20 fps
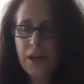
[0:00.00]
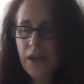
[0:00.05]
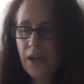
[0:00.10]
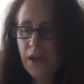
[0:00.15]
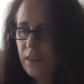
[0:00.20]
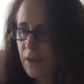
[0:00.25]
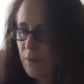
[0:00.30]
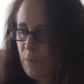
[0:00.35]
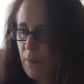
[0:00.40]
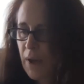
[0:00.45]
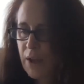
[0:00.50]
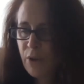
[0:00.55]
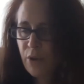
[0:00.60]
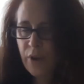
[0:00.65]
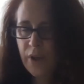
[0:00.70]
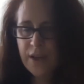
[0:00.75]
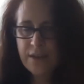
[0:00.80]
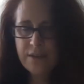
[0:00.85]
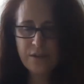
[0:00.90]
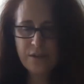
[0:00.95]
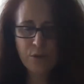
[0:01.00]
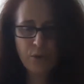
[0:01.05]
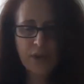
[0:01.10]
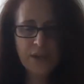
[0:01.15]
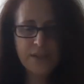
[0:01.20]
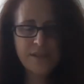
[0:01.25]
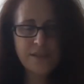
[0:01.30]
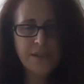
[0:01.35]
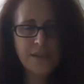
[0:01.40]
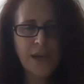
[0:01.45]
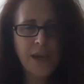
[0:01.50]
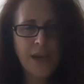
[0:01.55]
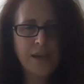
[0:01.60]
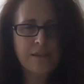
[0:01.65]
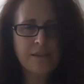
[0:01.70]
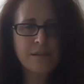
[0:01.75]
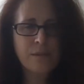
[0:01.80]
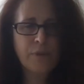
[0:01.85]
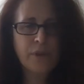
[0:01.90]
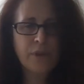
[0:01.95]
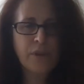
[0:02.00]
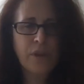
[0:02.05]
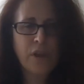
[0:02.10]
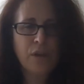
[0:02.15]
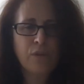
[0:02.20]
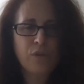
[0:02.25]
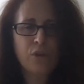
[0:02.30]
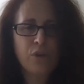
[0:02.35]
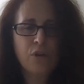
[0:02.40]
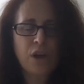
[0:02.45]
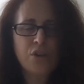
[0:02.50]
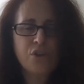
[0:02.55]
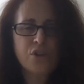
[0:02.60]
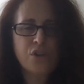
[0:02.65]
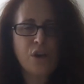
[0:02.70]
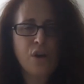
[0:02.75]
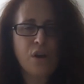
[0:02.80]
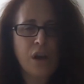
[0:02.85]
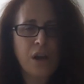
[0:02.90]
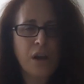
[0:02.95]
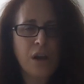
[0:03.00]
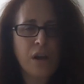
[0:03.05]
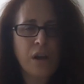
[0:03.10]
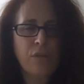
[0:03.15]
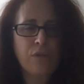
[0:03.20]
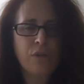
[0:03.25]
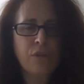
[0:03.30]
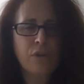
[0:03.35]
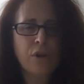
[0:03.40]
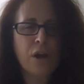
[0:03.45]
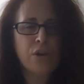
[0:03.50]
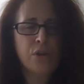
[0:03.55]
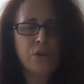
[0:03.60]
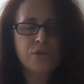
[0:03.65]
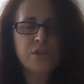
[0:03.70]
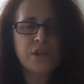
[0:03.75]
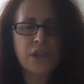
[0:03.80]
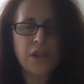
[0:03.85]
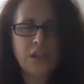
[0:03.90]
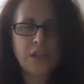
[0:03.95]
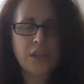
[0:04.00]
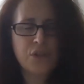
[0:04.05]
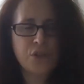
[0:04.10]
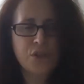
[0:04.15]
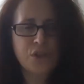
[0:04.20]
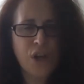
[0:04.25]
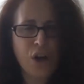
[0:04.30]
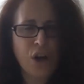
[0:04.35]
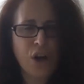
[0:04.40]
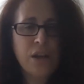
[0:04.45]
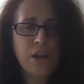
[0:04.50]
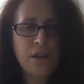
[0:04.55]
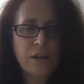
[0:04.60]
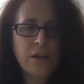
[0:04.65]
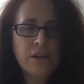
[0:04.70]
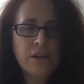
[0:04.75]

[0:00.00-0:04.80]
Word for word: I think Michael has a great saying. It's something like, if you're not using it, let's share it.